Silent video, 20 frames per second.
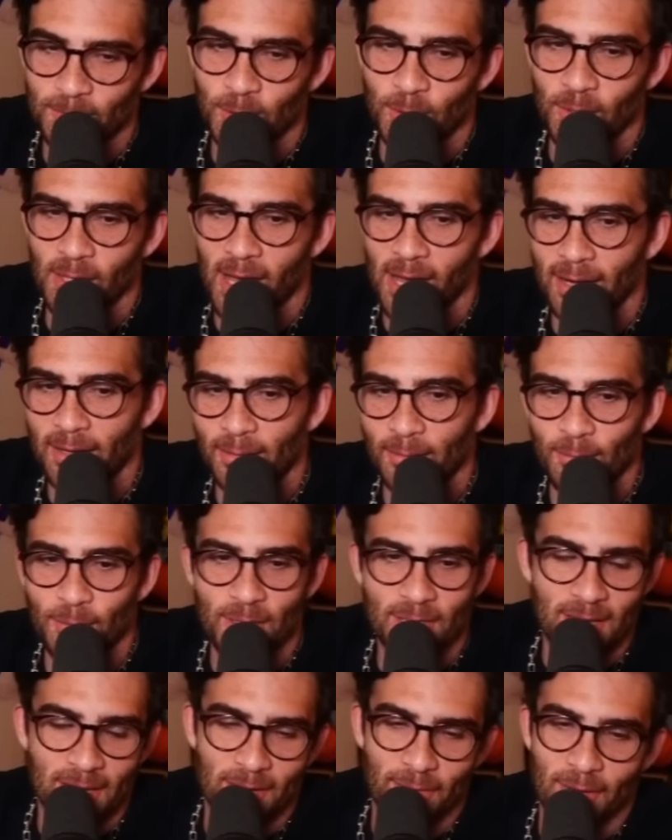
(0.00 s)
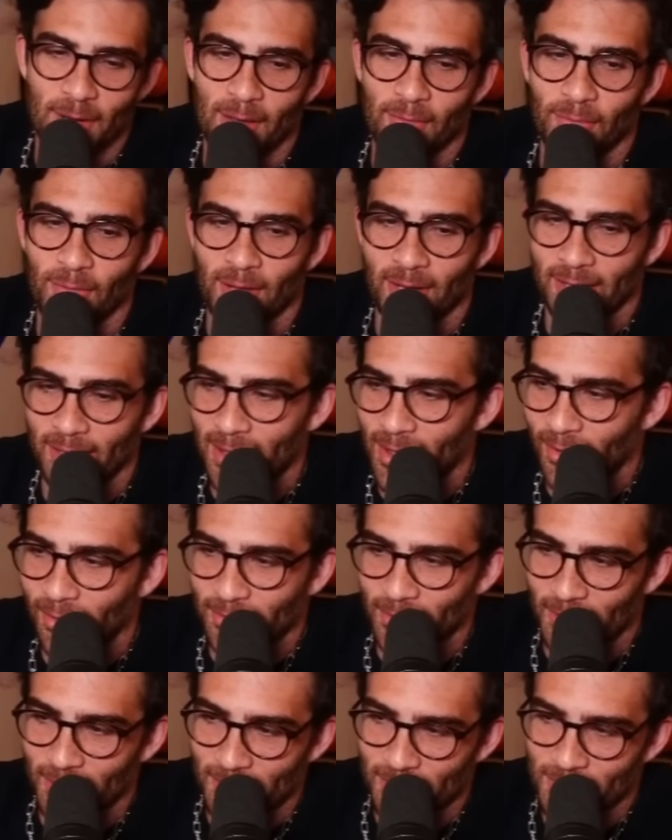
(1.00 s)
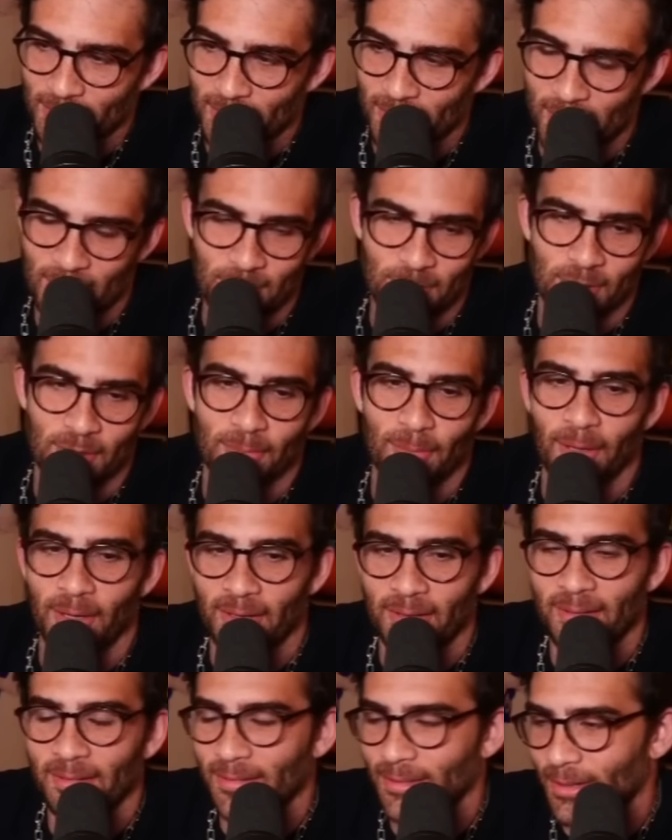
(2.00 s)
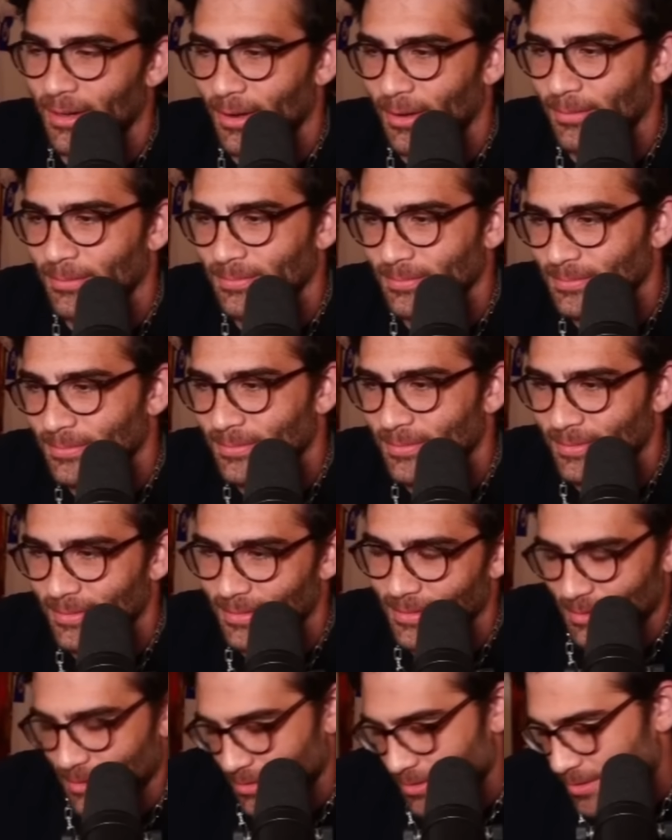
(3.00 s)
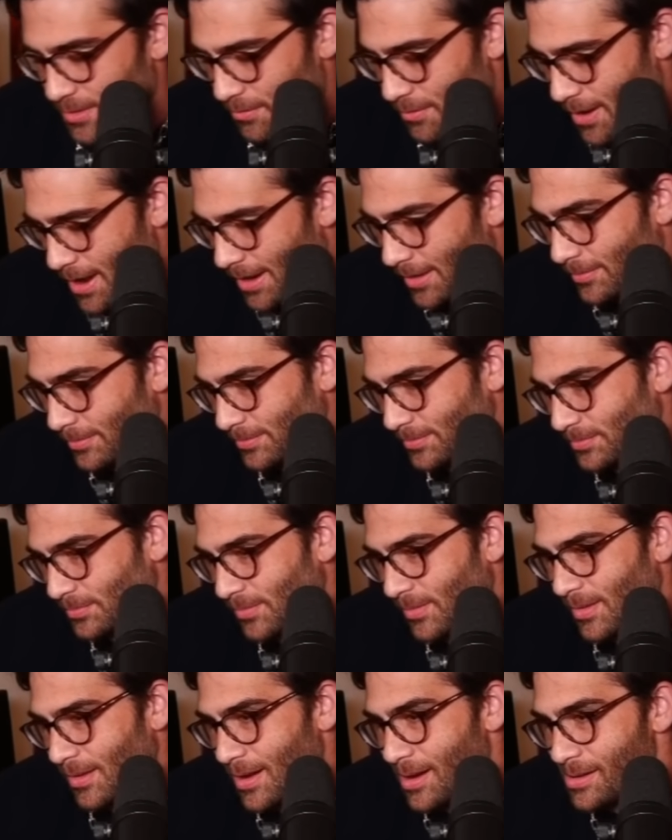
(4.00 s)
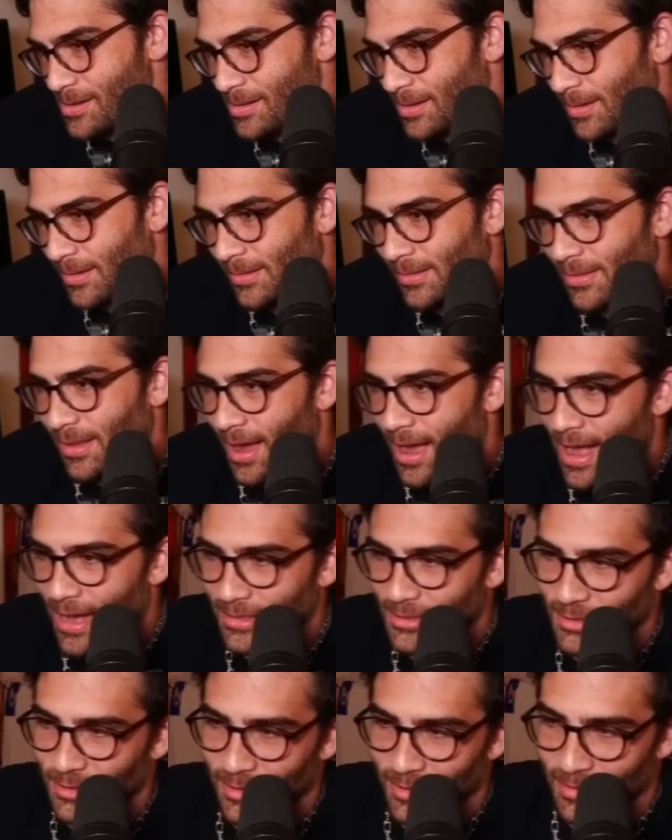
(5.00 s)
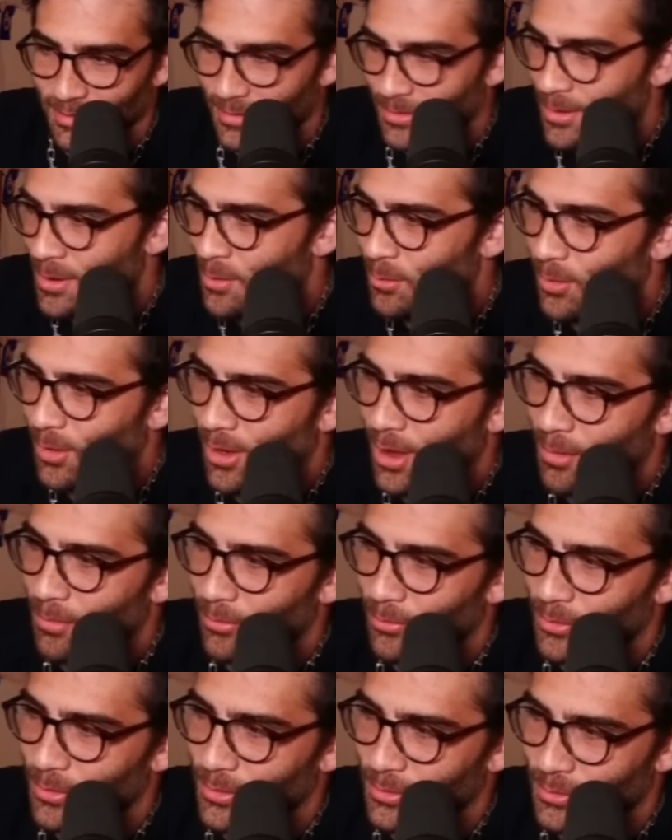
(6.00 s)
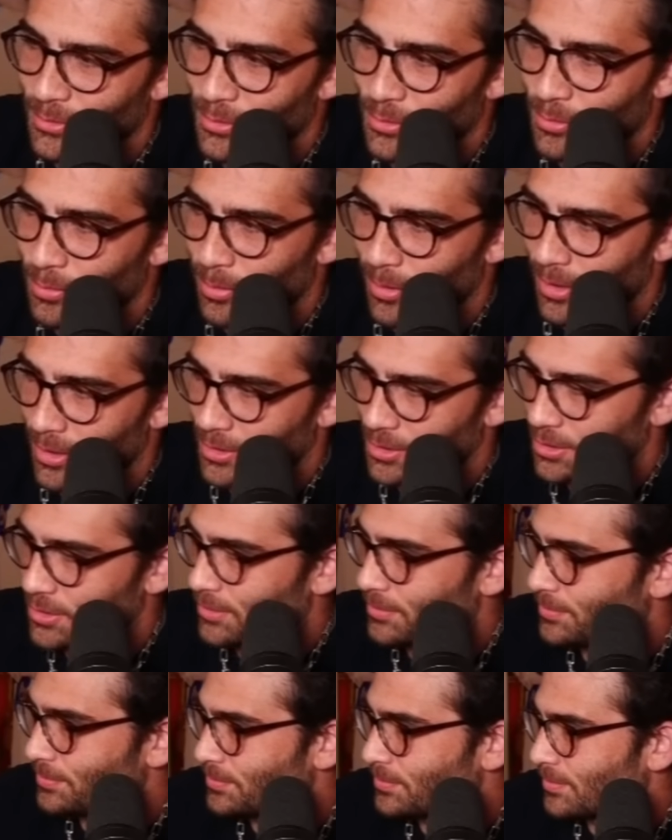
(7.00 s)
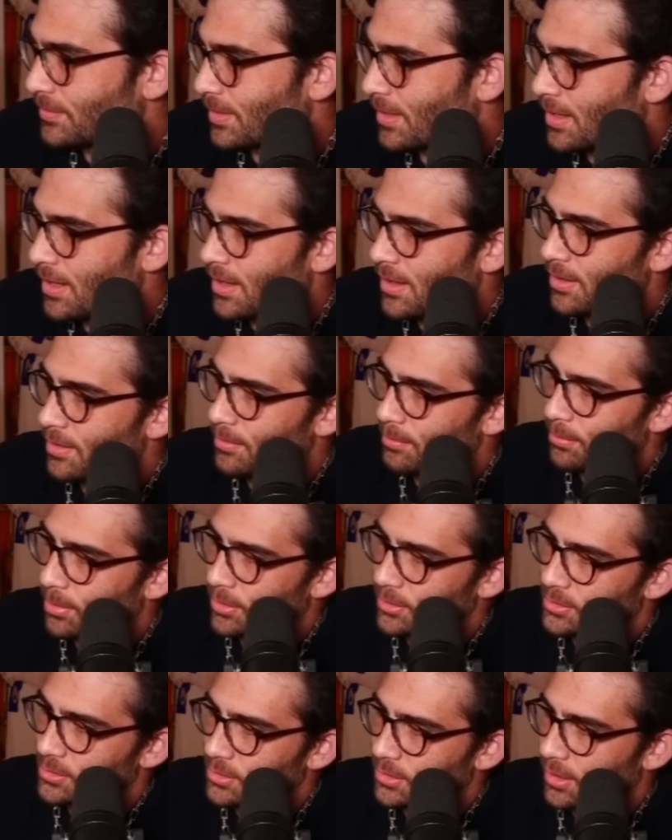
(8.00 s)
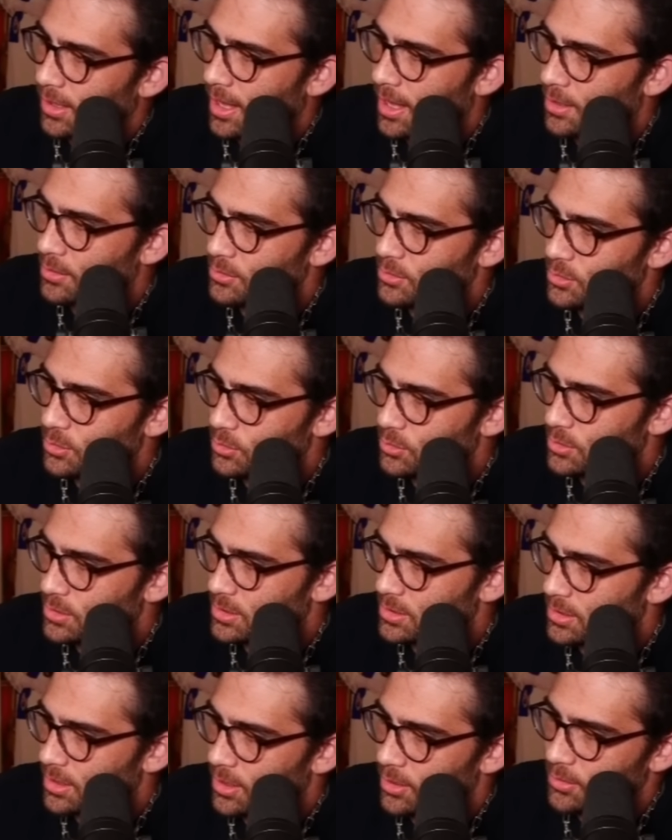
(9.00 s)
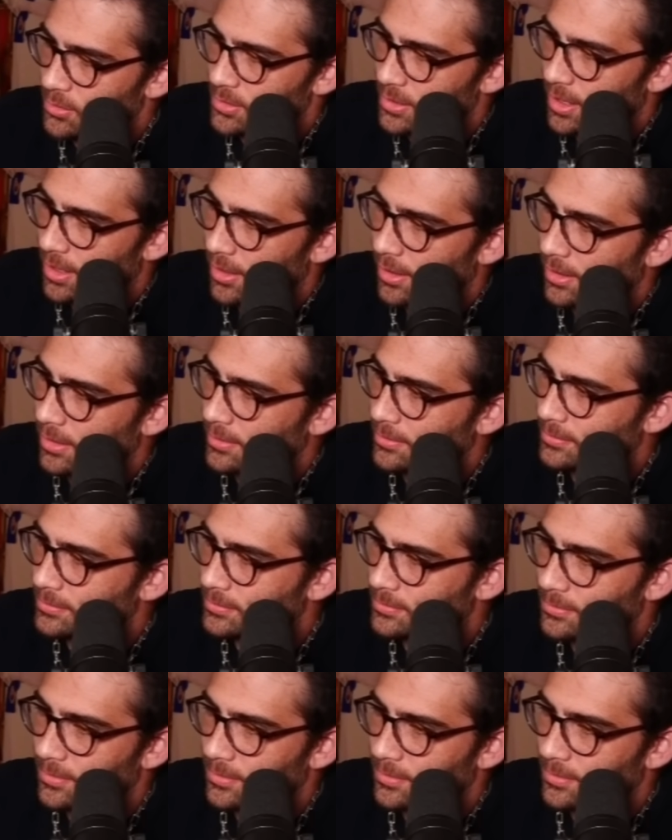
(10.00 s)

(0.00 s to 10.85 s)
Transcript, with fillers: You got it. We can't even have fucking healthcare in this country, but, you know, you're right. No, actually, we're coming for your toothbrush. Personal house used as a hotel?